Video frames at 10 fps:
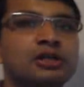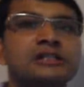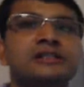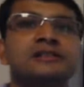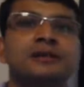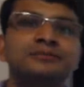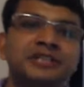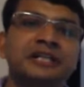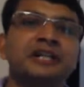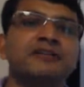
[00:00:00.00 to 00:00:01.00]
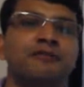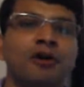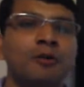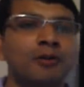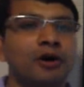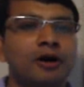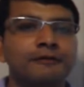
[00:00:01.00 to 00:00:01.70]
what is the subjunctive form